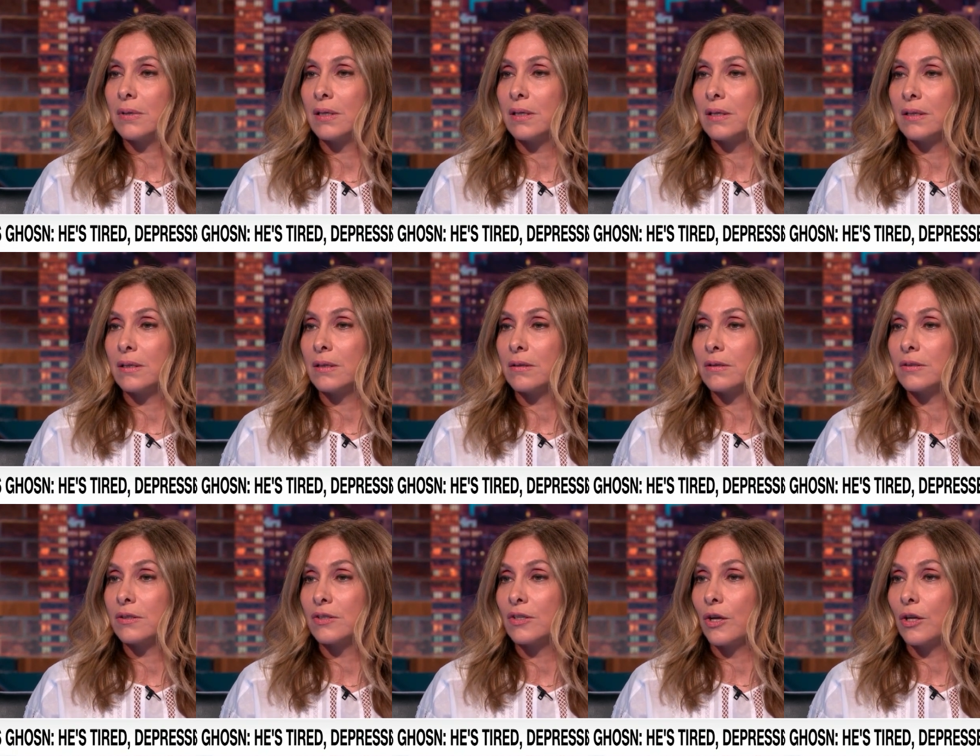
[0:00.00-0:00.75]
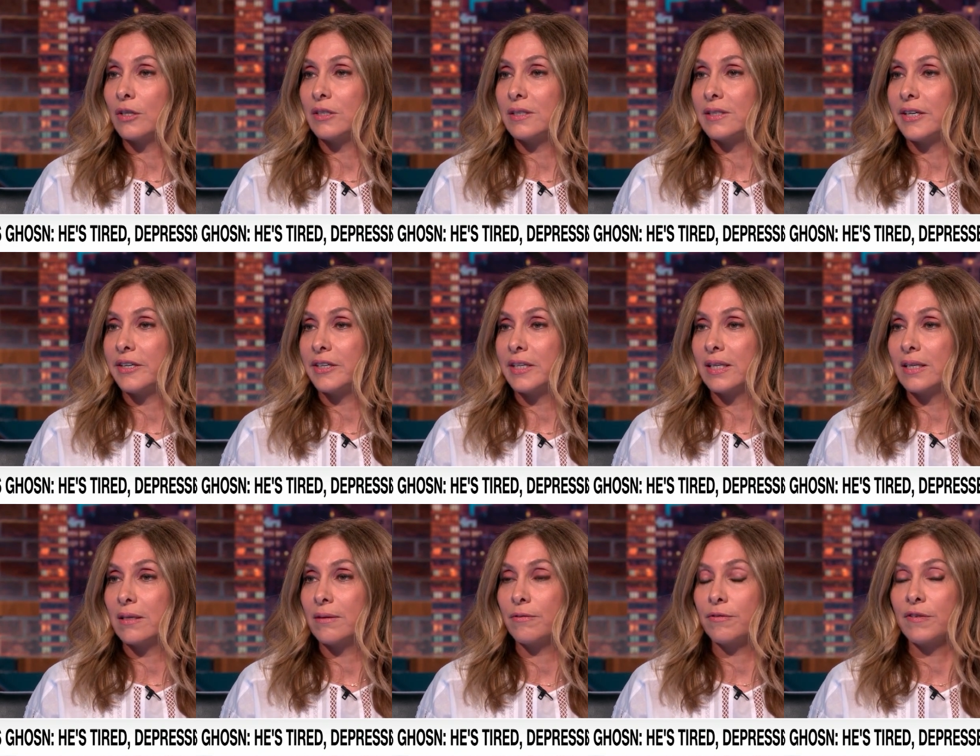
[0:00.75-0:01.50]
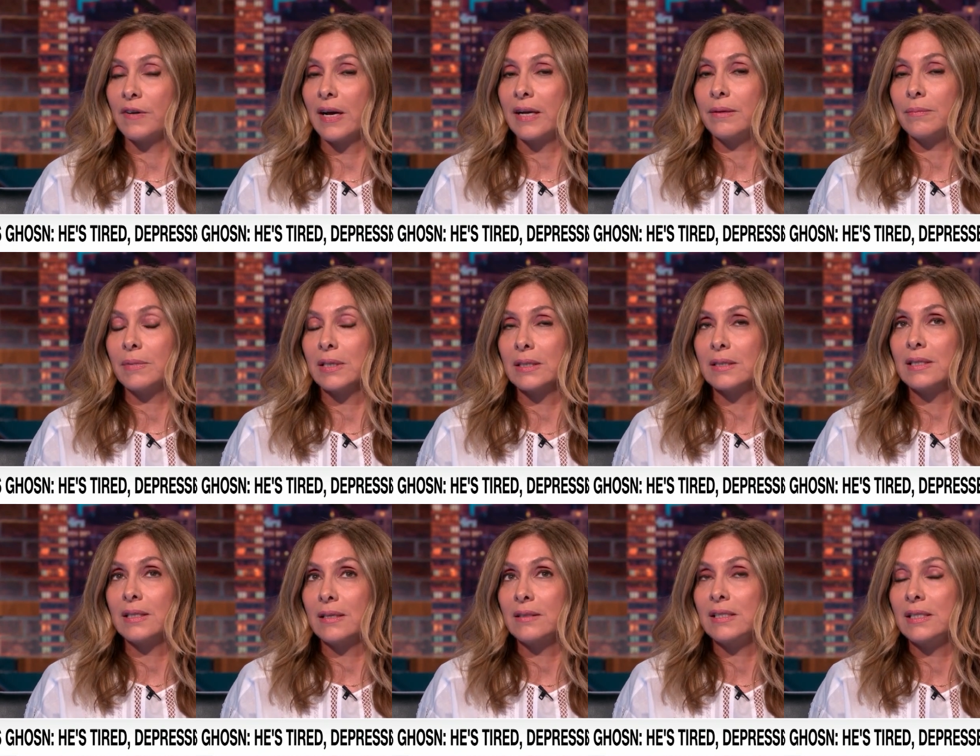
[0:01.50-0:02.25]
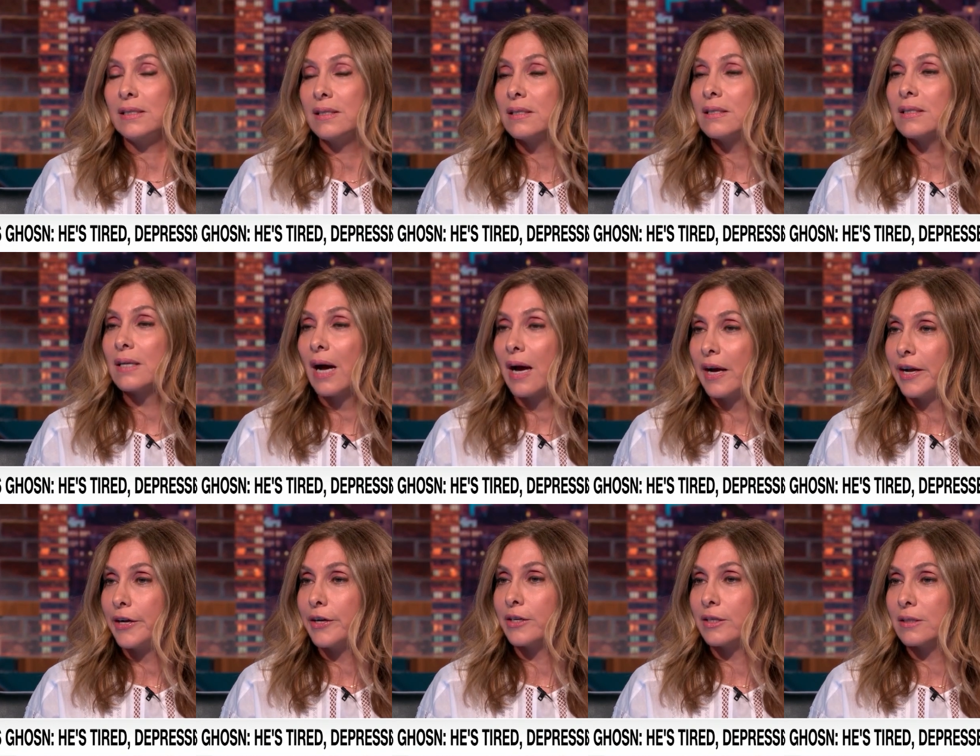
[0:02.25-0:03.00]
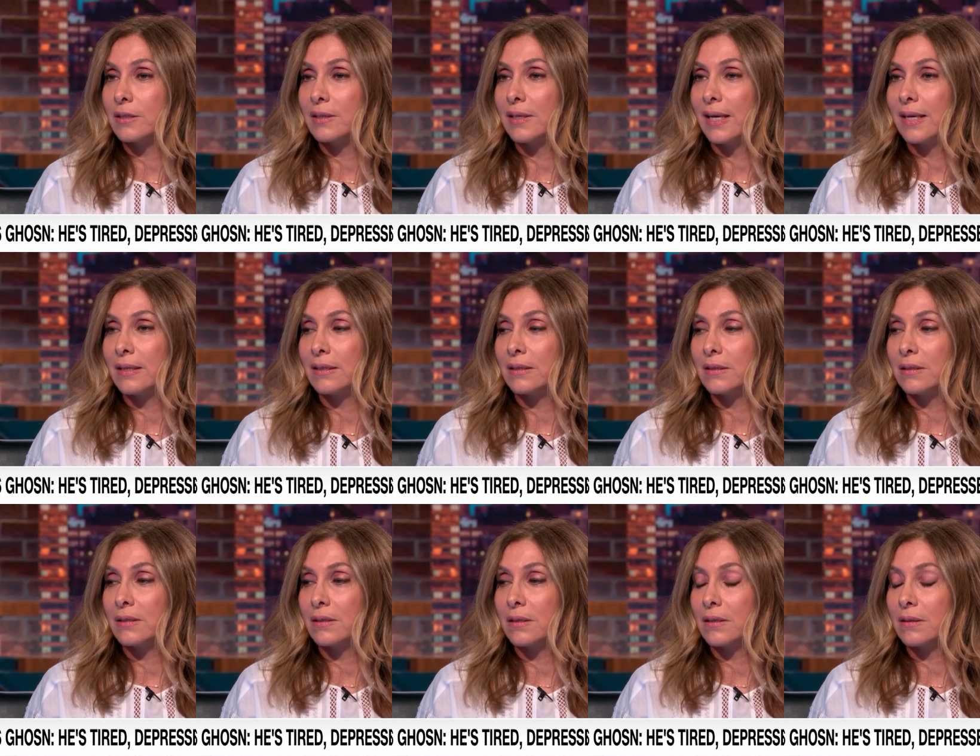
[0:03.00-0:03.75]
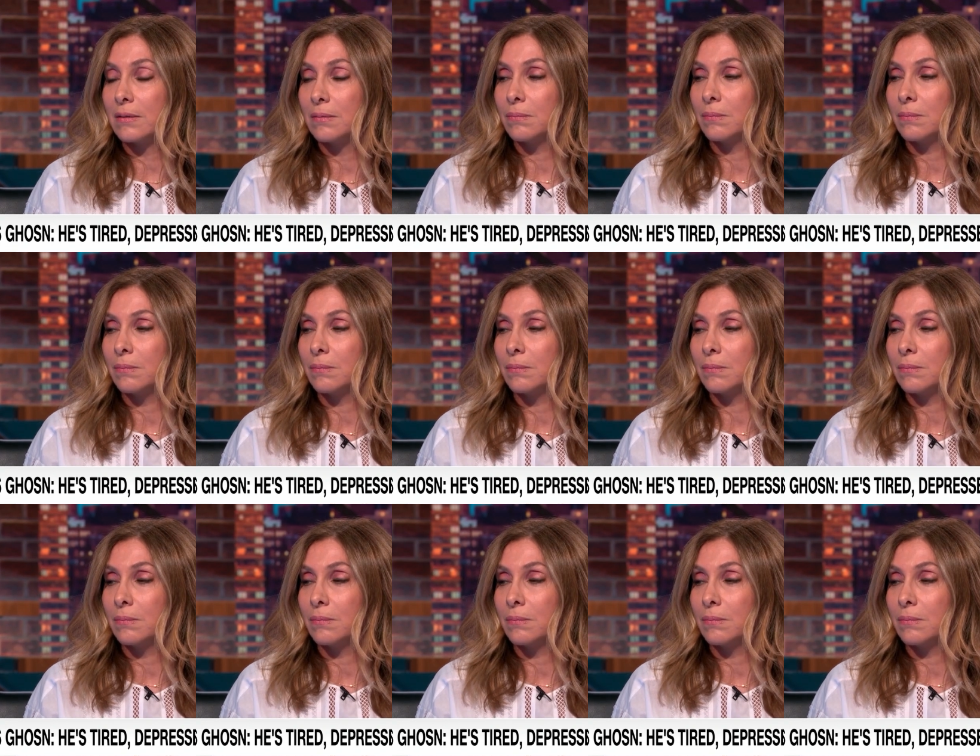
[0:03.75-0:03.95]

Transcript: in solitary confinement, he's tired and uh,